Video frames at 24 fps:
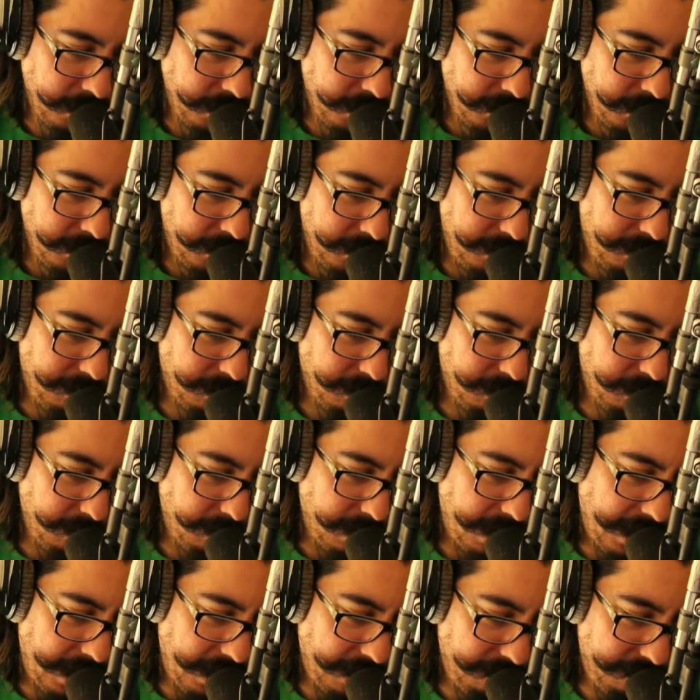Nor do
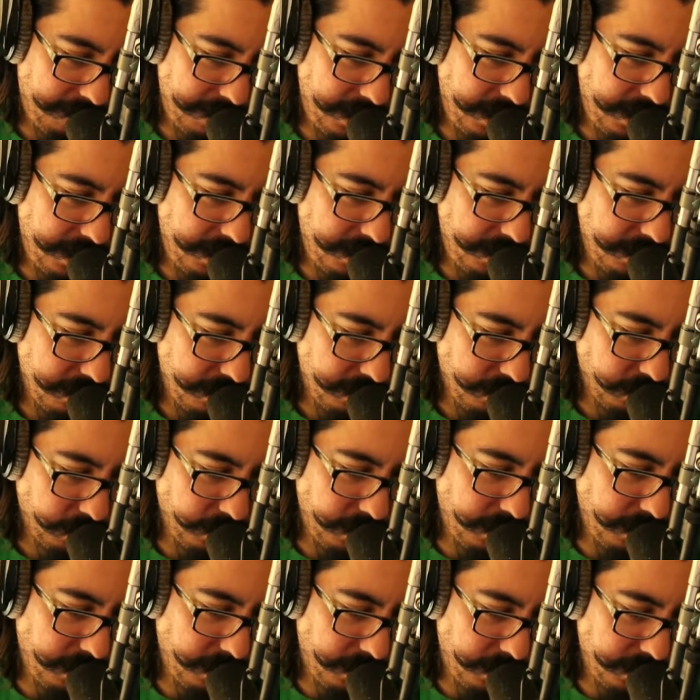I have any
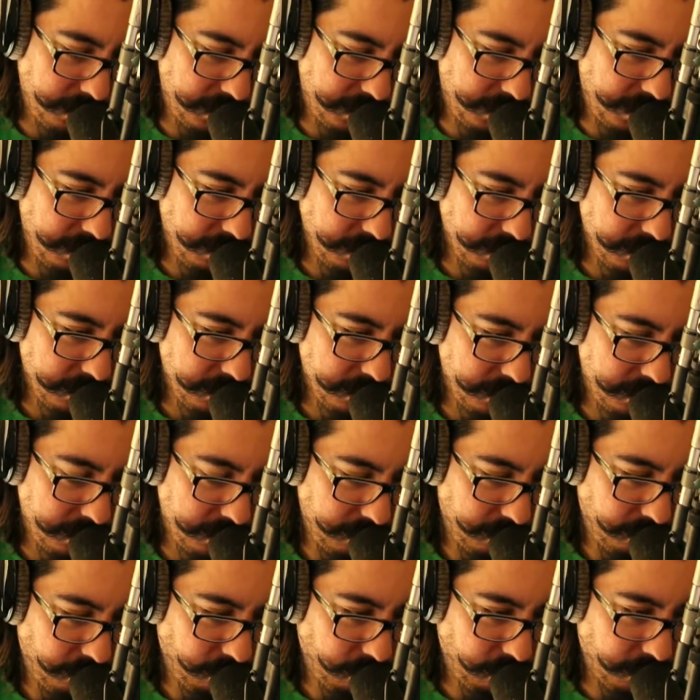lawyer skills
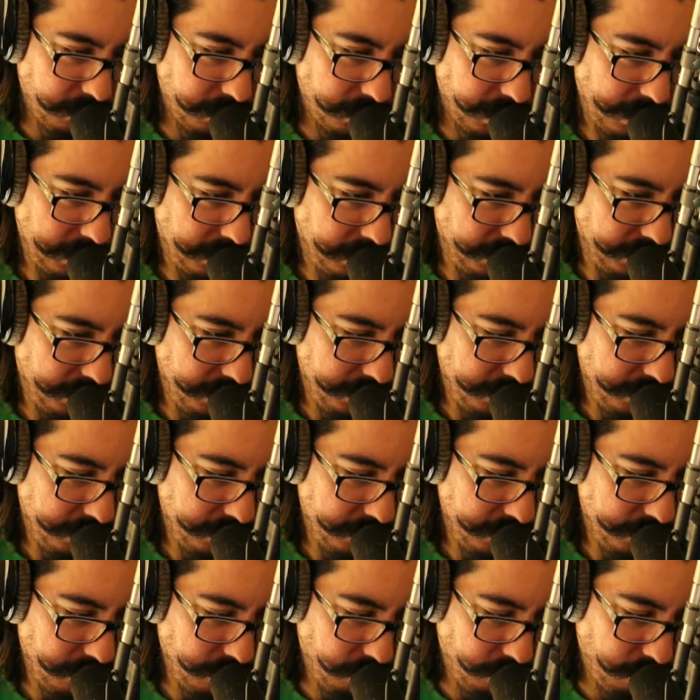or licenses
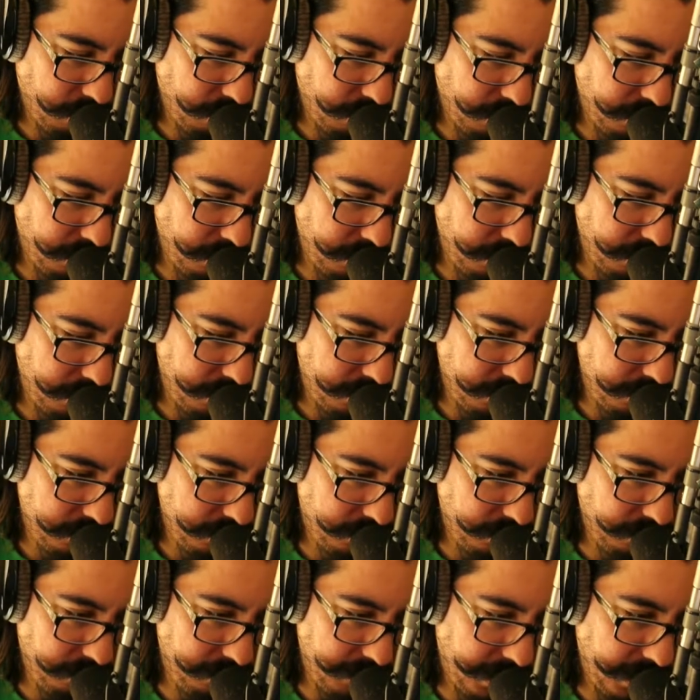or
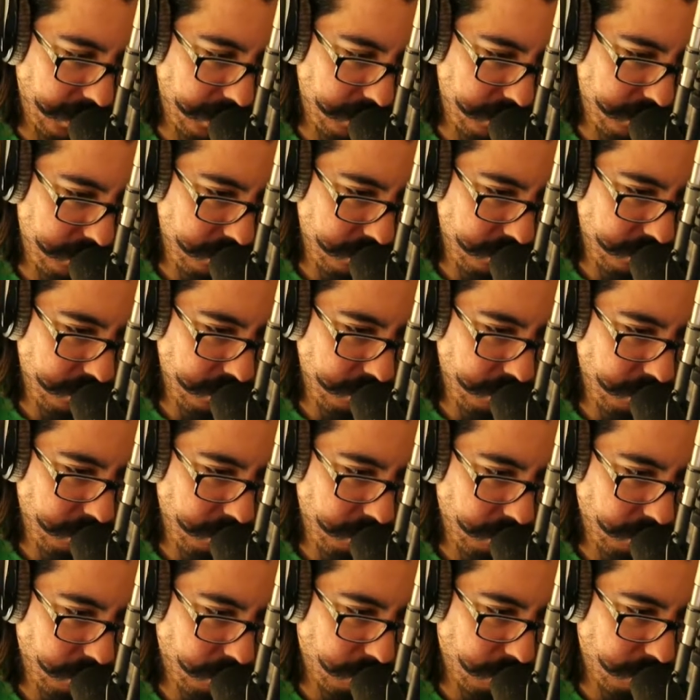certifications
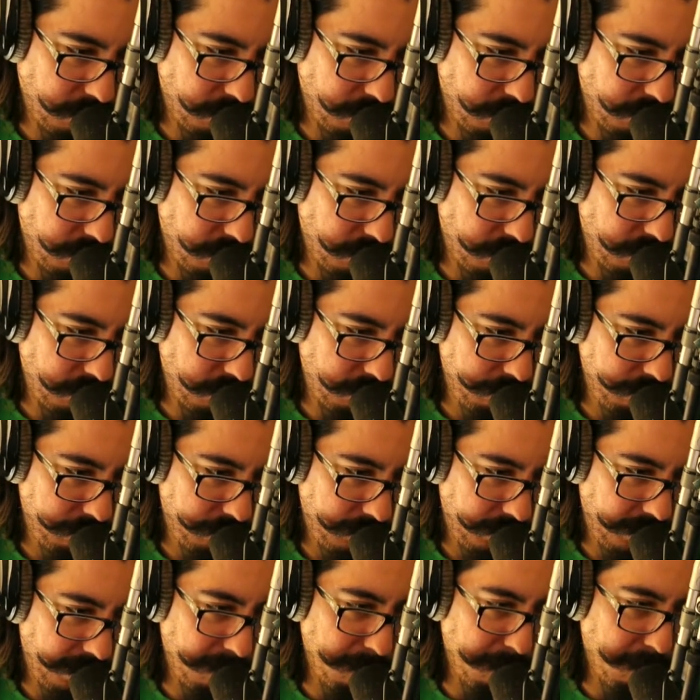or
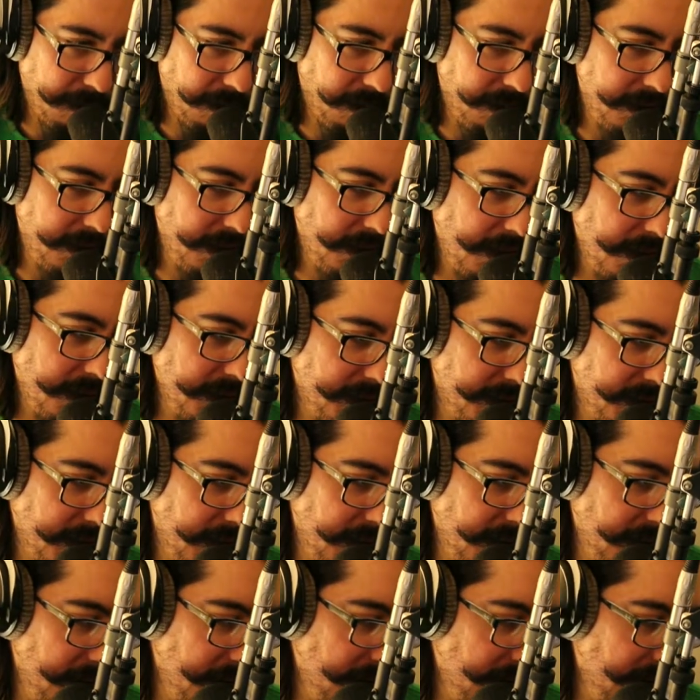am barred in any
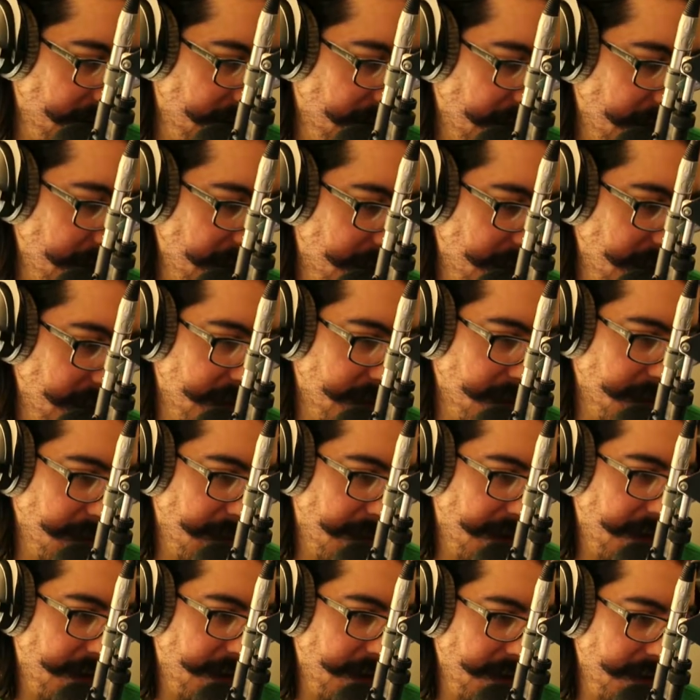state in the United States of
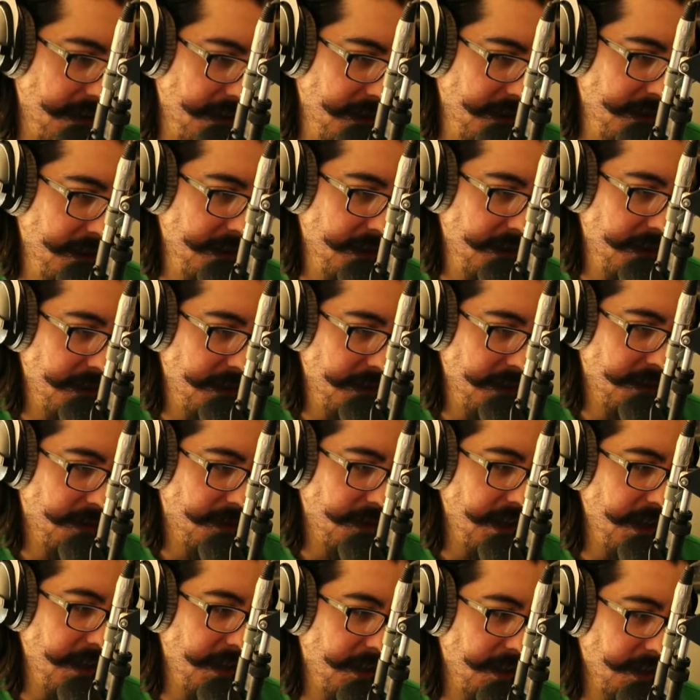America, the
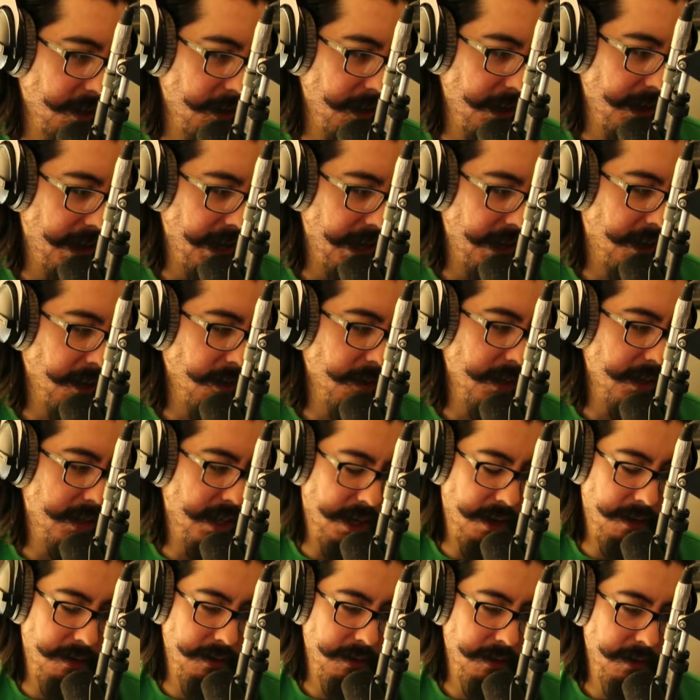great glory Kona
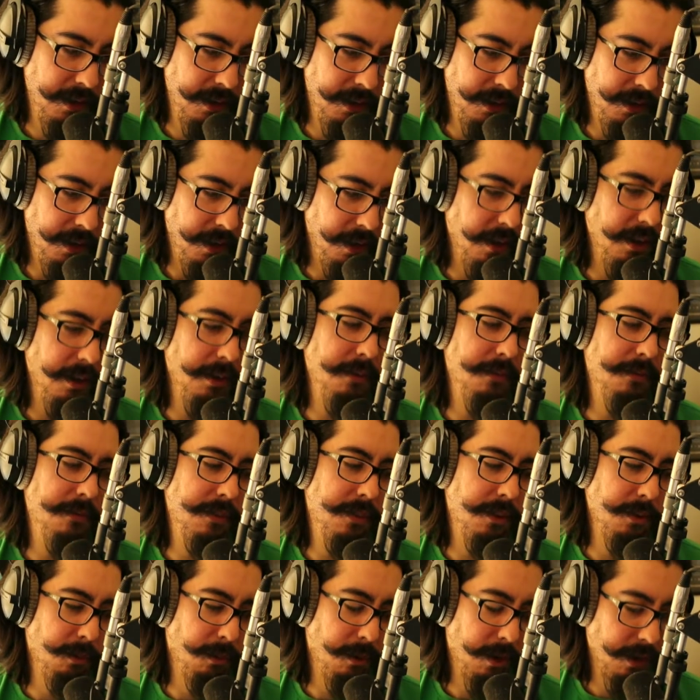town of
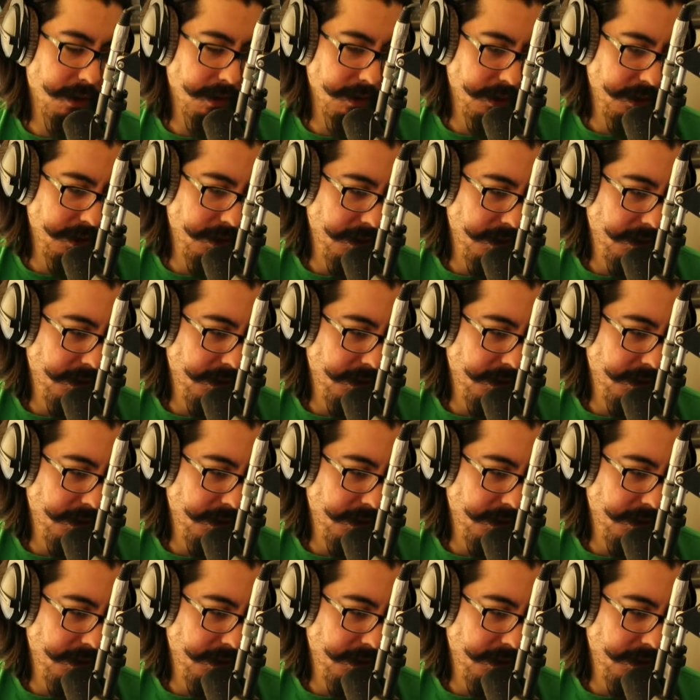the world.